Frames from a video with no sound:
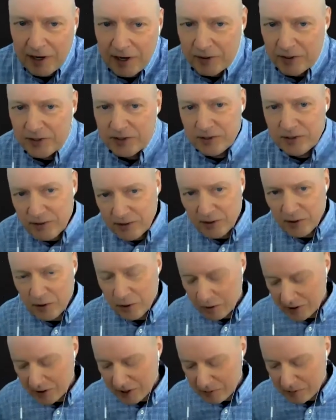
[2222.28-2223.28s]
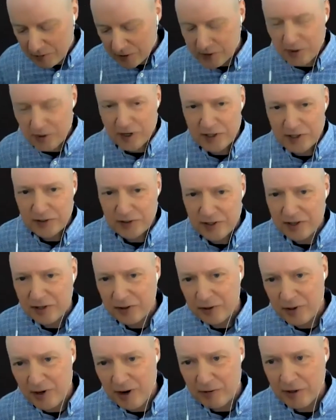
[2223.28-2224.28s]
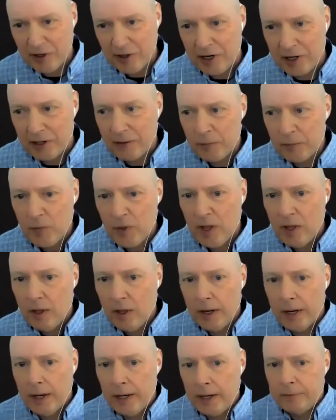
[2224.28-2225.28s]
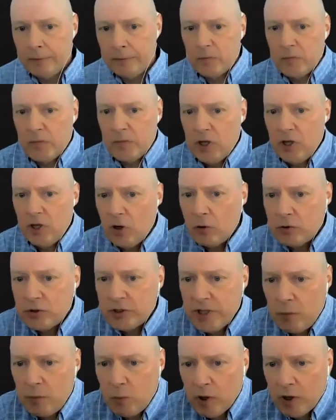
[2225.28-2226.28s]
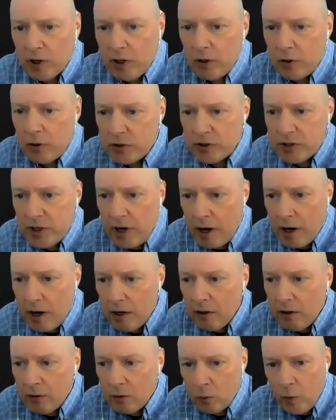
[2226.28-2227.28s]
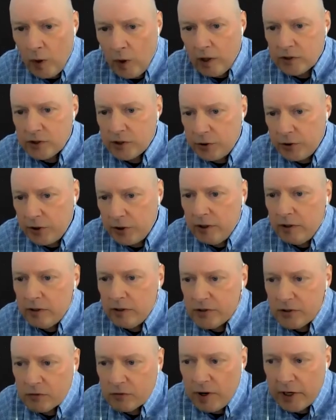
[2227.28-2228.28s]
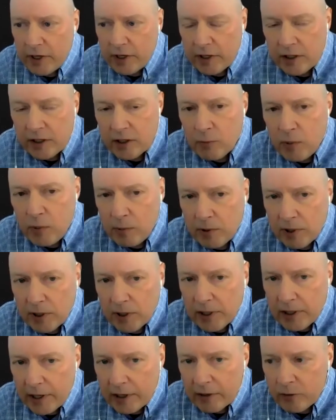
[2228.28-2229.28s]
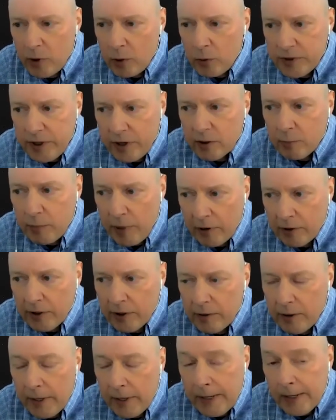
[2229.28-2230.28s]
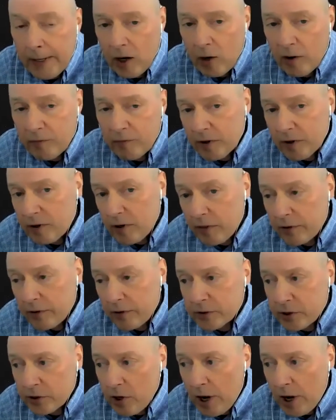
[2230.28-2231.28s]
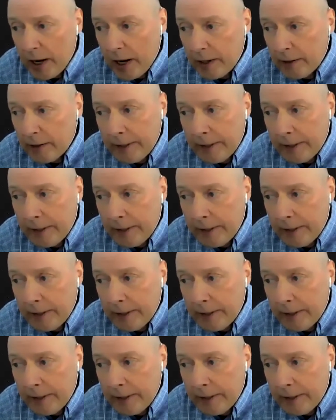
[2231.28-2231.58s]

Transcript: is the only infrastructure that you'd ever need. Some workloads are well suited to running in the public cloud, no doubt about it. However, others are not.